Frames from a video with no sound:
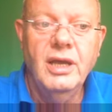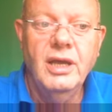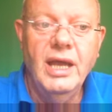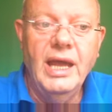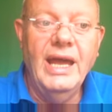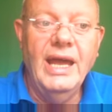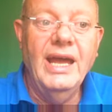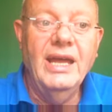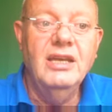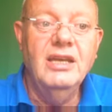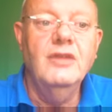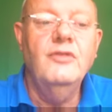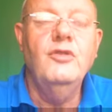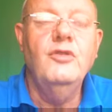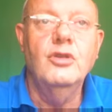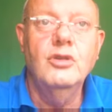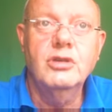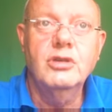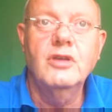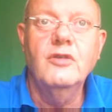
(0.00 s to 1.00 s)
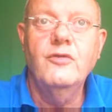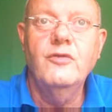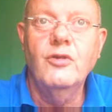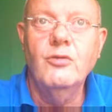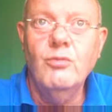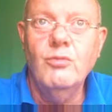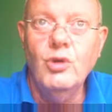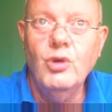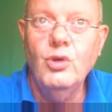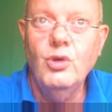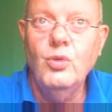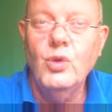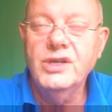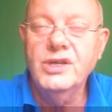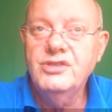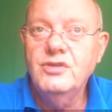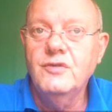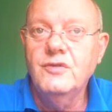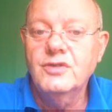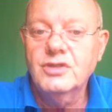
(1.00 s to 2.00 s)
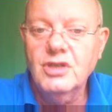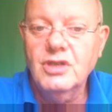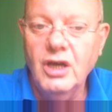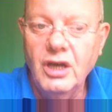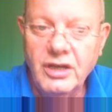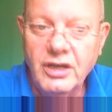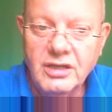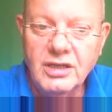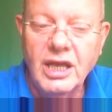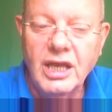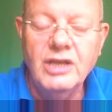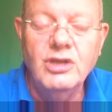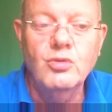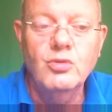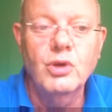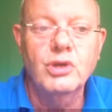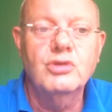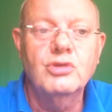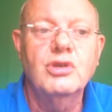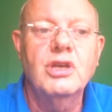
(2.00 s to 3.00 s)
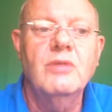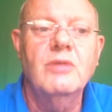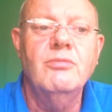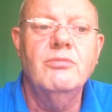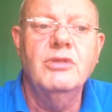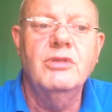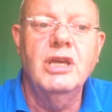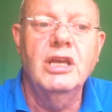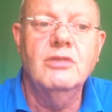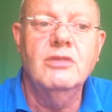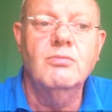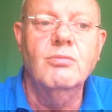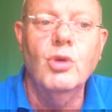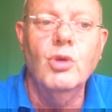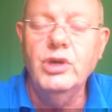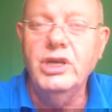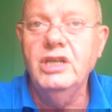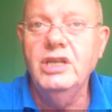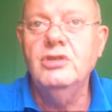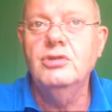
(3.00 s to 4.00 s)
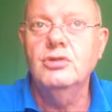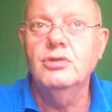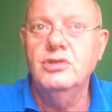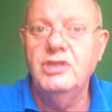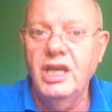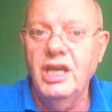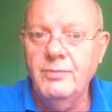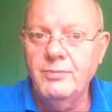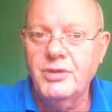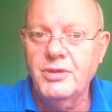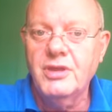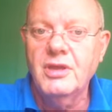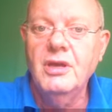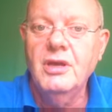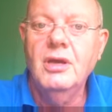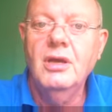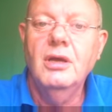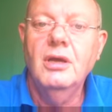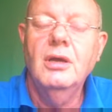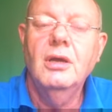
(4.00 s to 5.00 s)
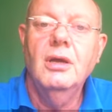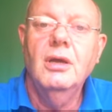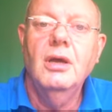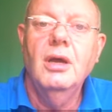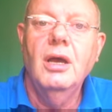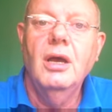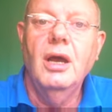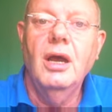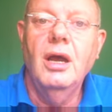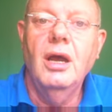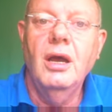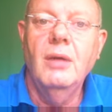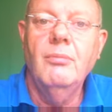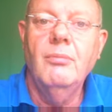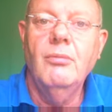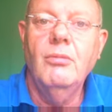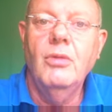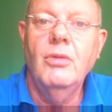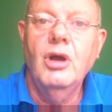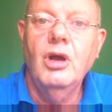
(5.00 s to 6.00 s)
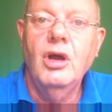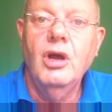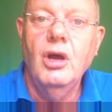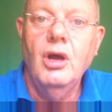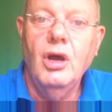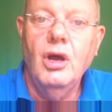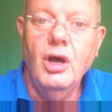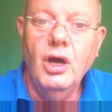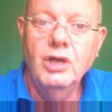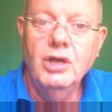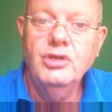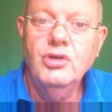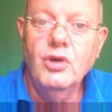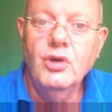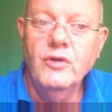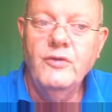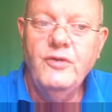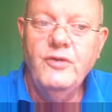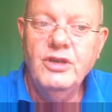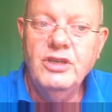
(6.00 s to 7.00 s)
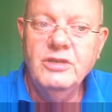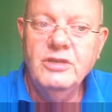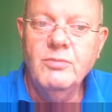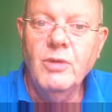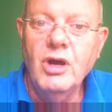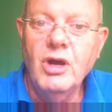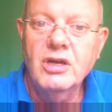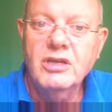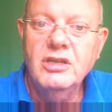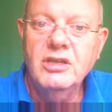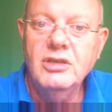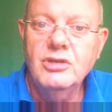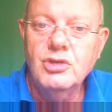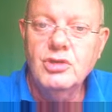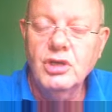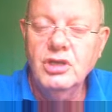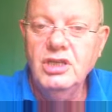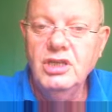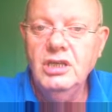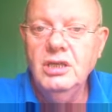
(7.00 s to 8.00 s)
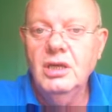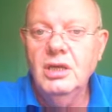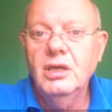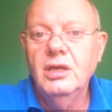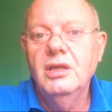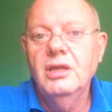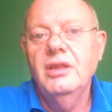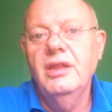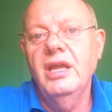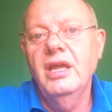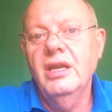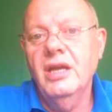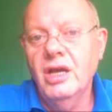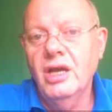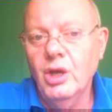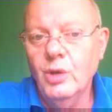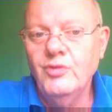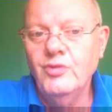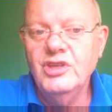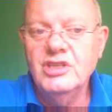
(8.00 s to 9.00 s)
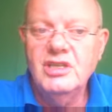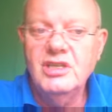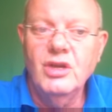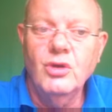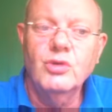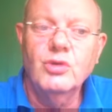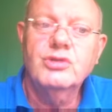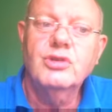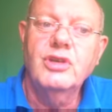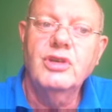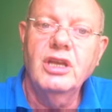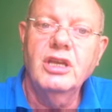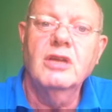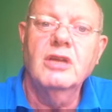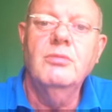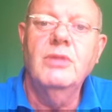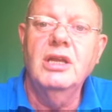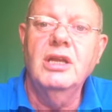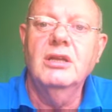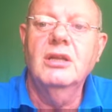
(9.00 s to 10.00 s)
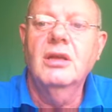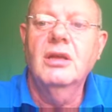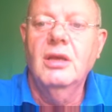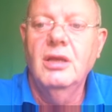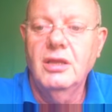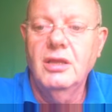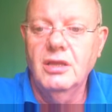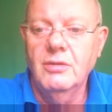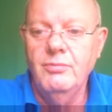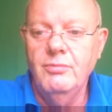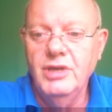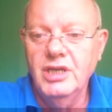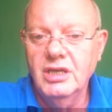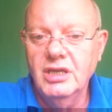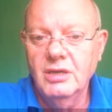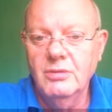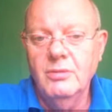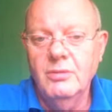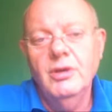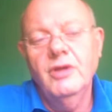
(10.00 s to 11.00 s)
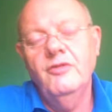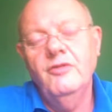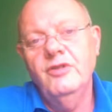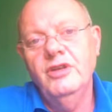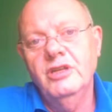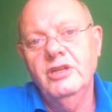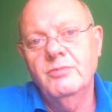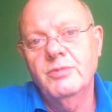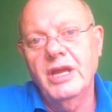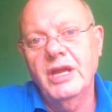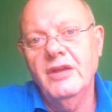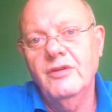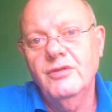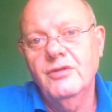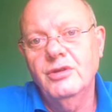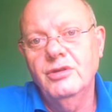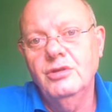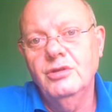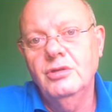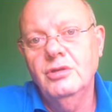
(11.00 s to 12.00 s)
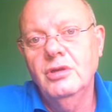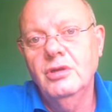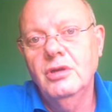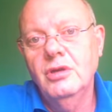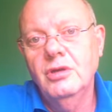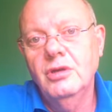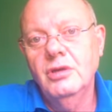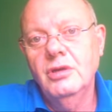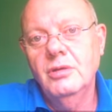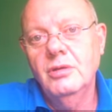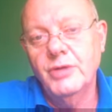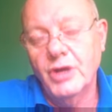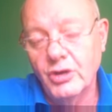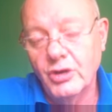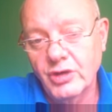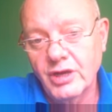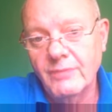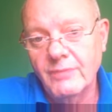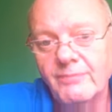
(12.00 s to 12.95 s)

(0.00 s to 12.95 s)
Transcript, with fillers: And if you're looking for more, once you've started and you want to get more into depth on your affiliate marketing journey, then I obviously also recommend the bigger Affiliate Breakthrough program.